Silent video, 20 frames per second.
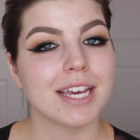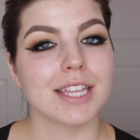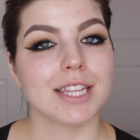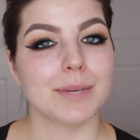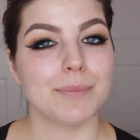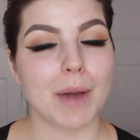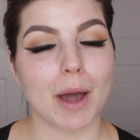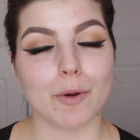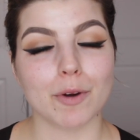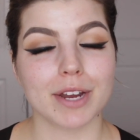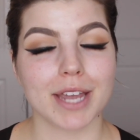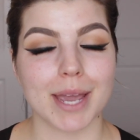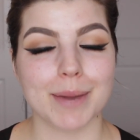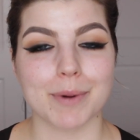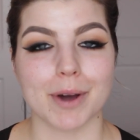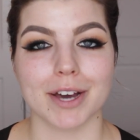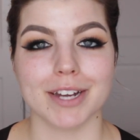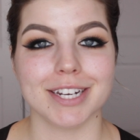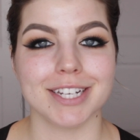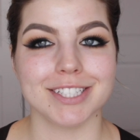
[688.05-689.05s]
The powder came
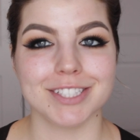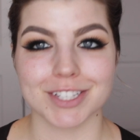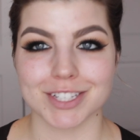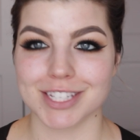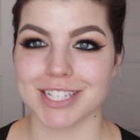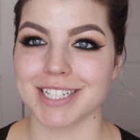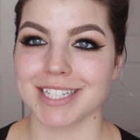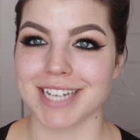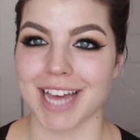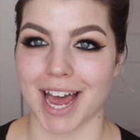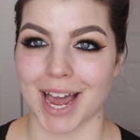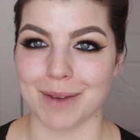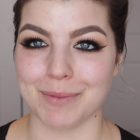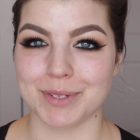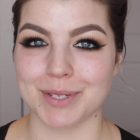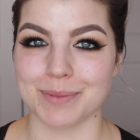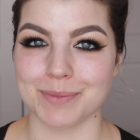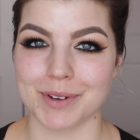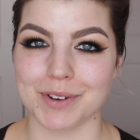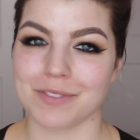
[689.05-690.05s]
on just in time
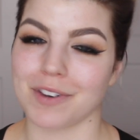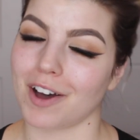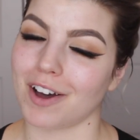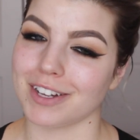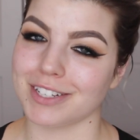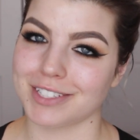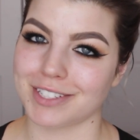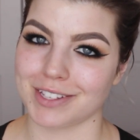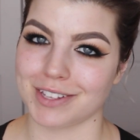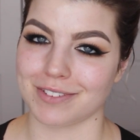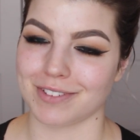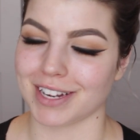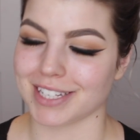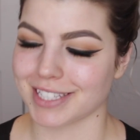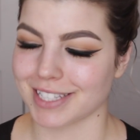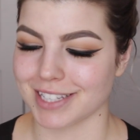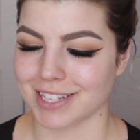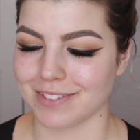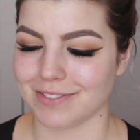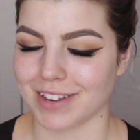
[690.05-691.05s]
to move on to the
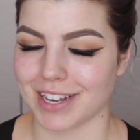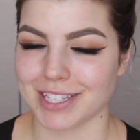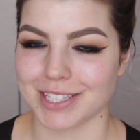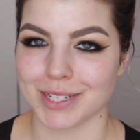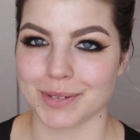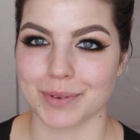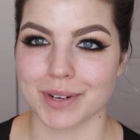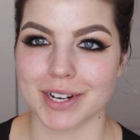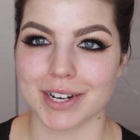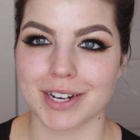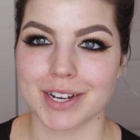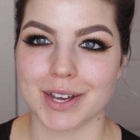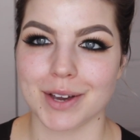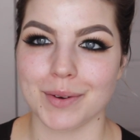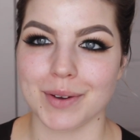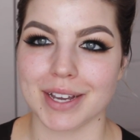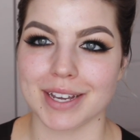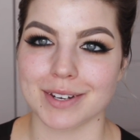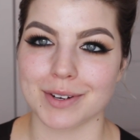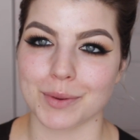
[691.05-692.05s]
rest of the face, so we're gonna
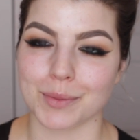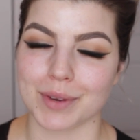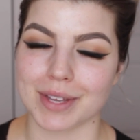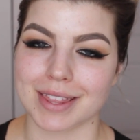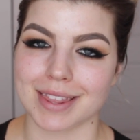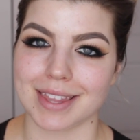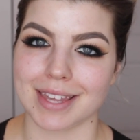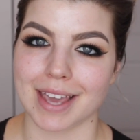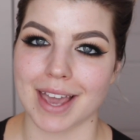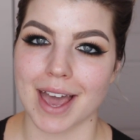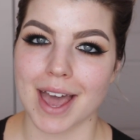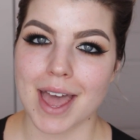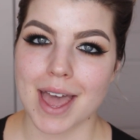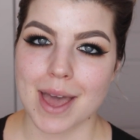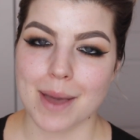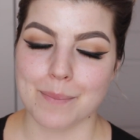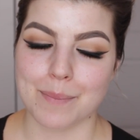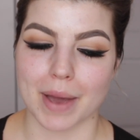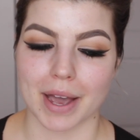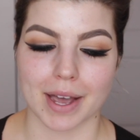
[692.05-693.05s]
go in with the
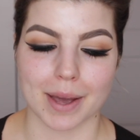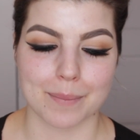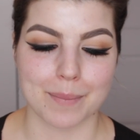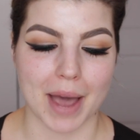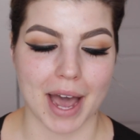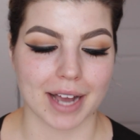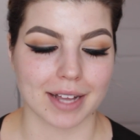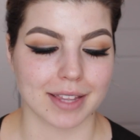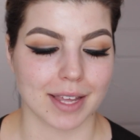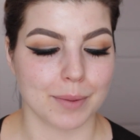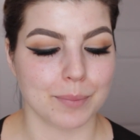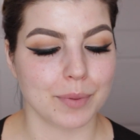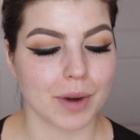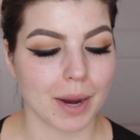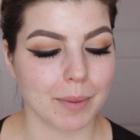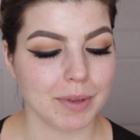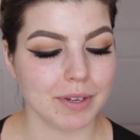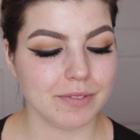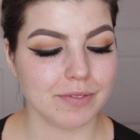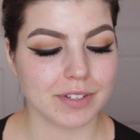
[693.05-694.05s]
BECCA Backlight
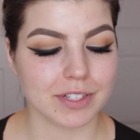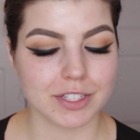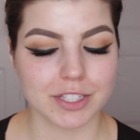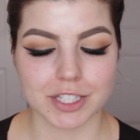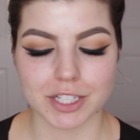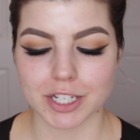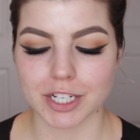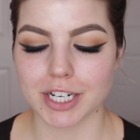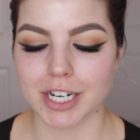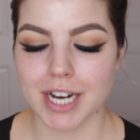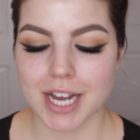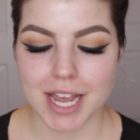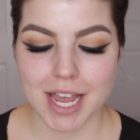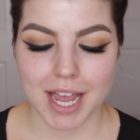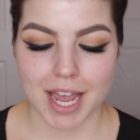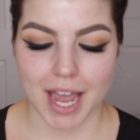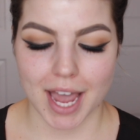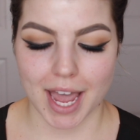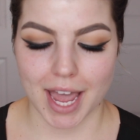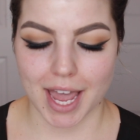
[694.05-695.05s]
Priming Filter
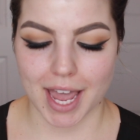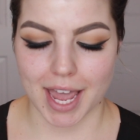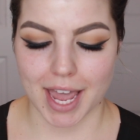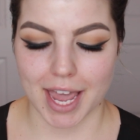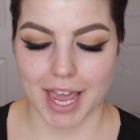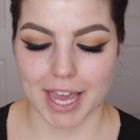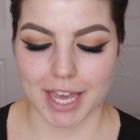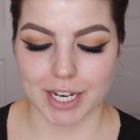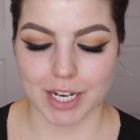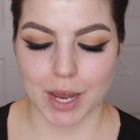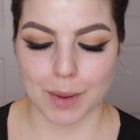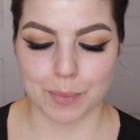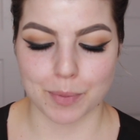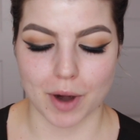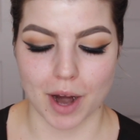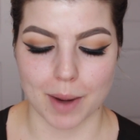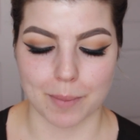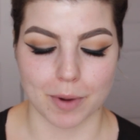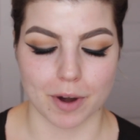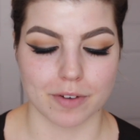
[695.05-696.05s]
and
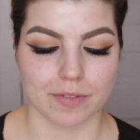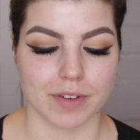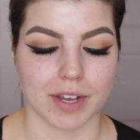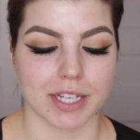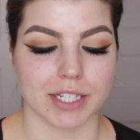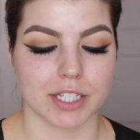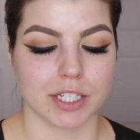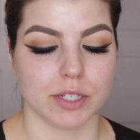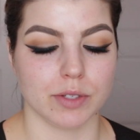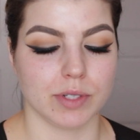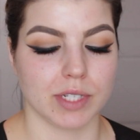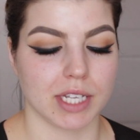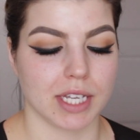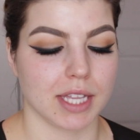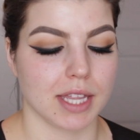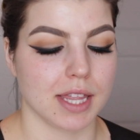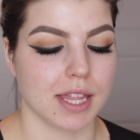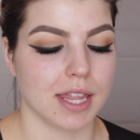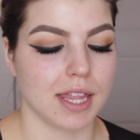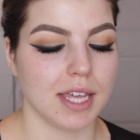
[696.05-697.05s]
prime our face
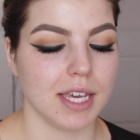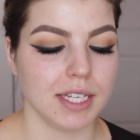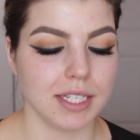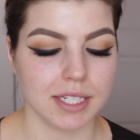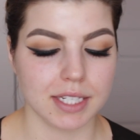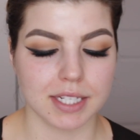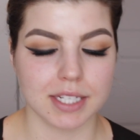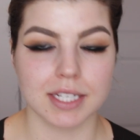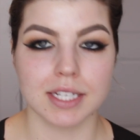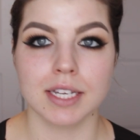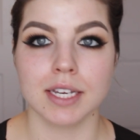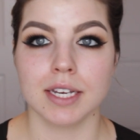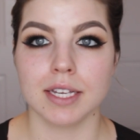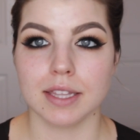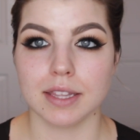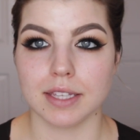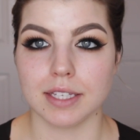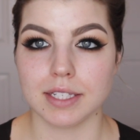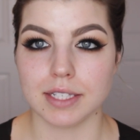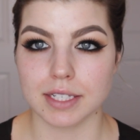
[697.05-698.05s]
using this.
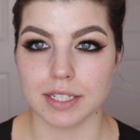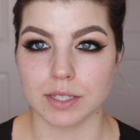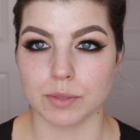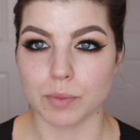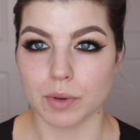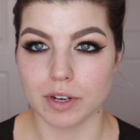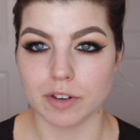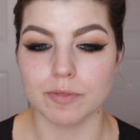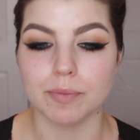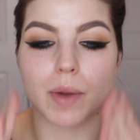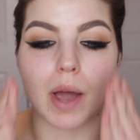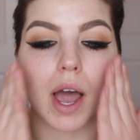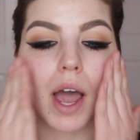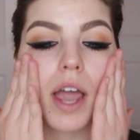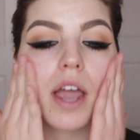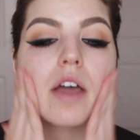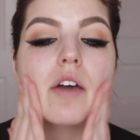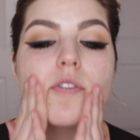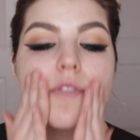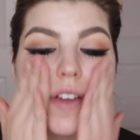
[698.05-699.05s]
This is one of
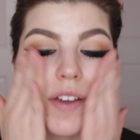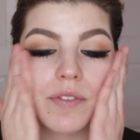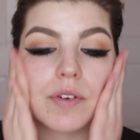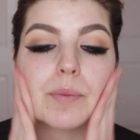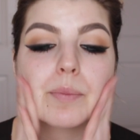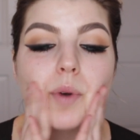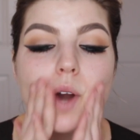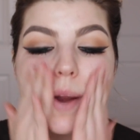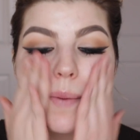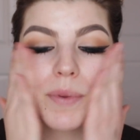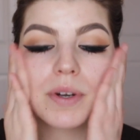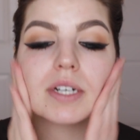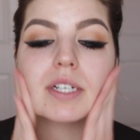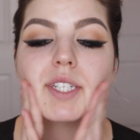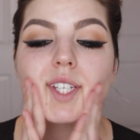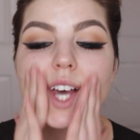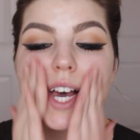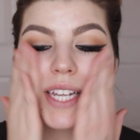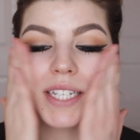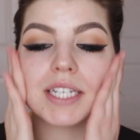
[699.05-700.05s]
my favorite
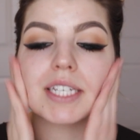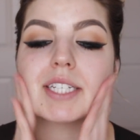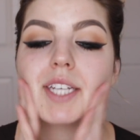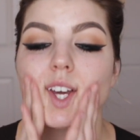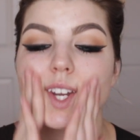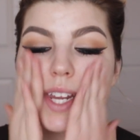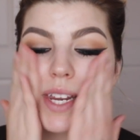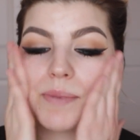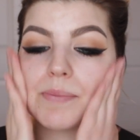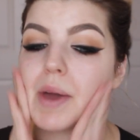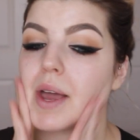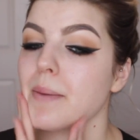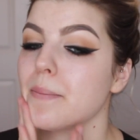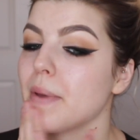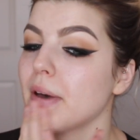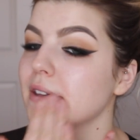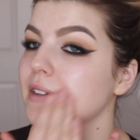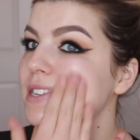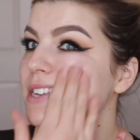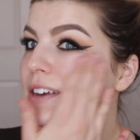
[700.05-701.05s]
primers, as I said in my
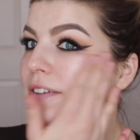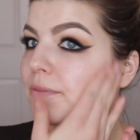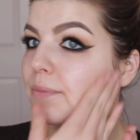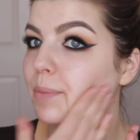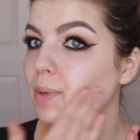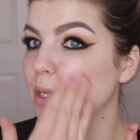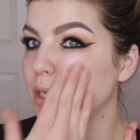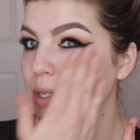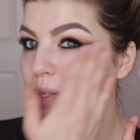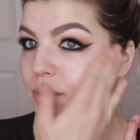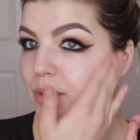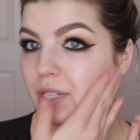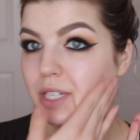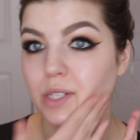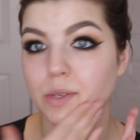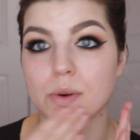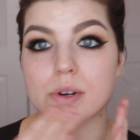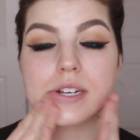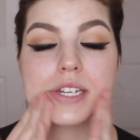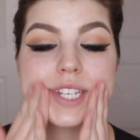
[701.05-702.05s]
Best of Beauty
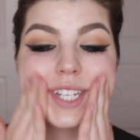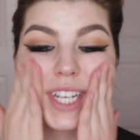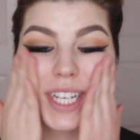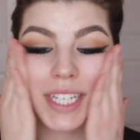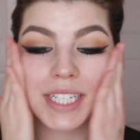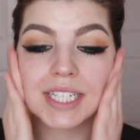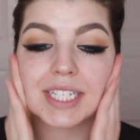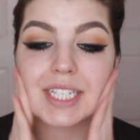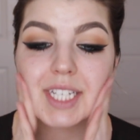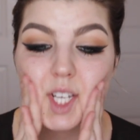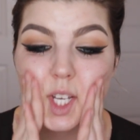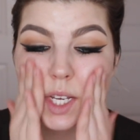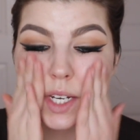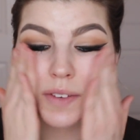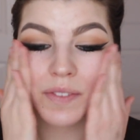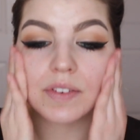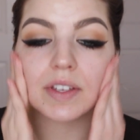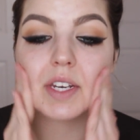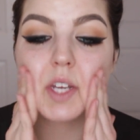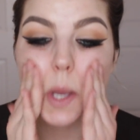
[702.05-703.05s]

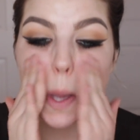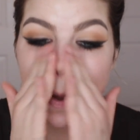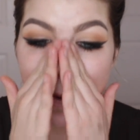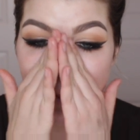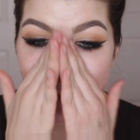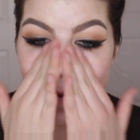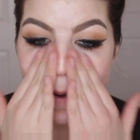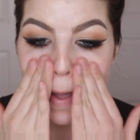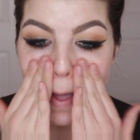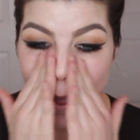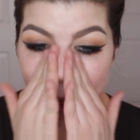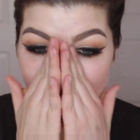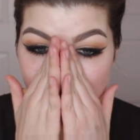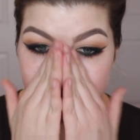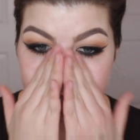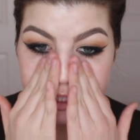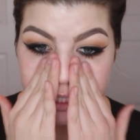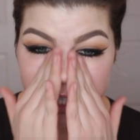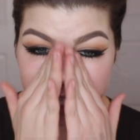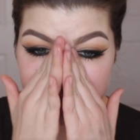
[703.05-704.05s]
2016 video.
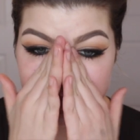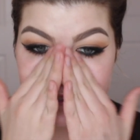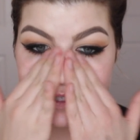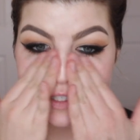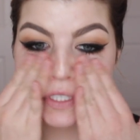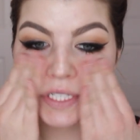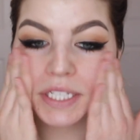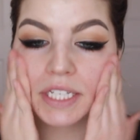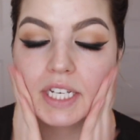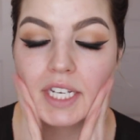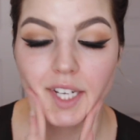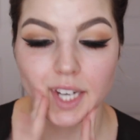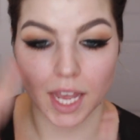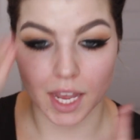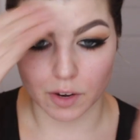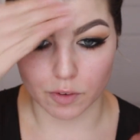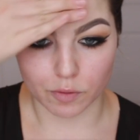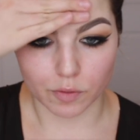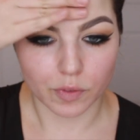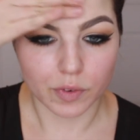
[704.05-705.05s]
Just gives your skin
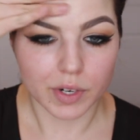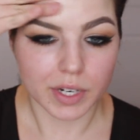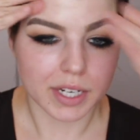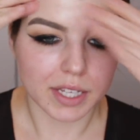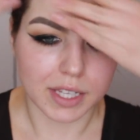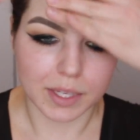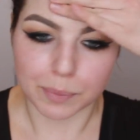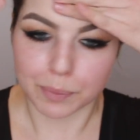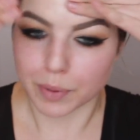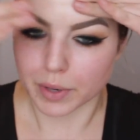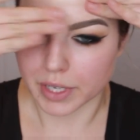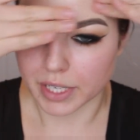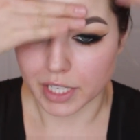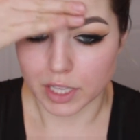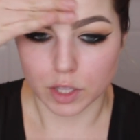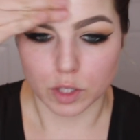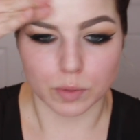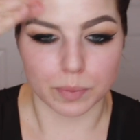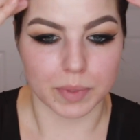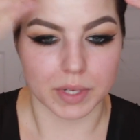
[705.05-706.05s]
a really pretty
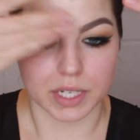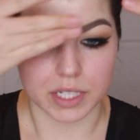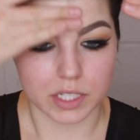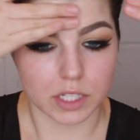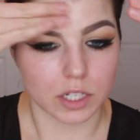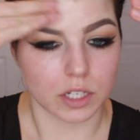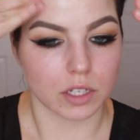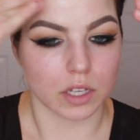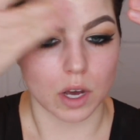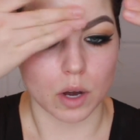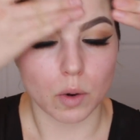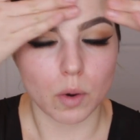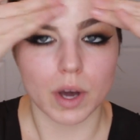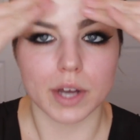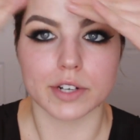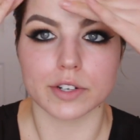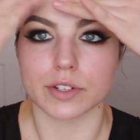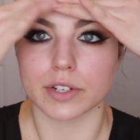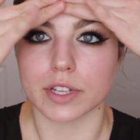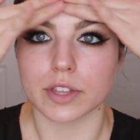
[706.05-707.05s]
luminous glow
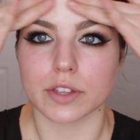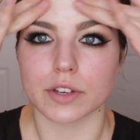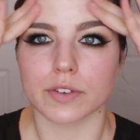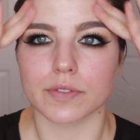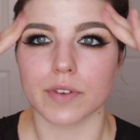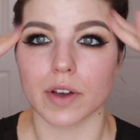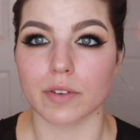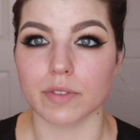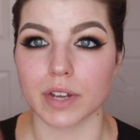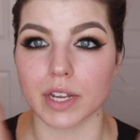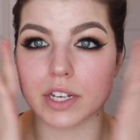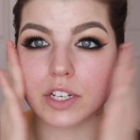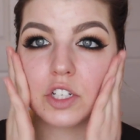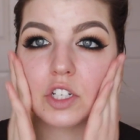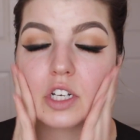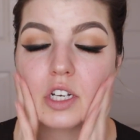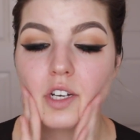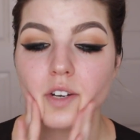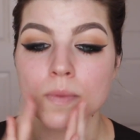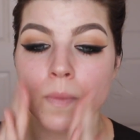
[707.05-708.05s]
underneath your
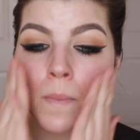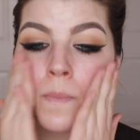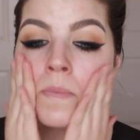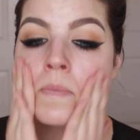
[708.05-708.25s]
foundation.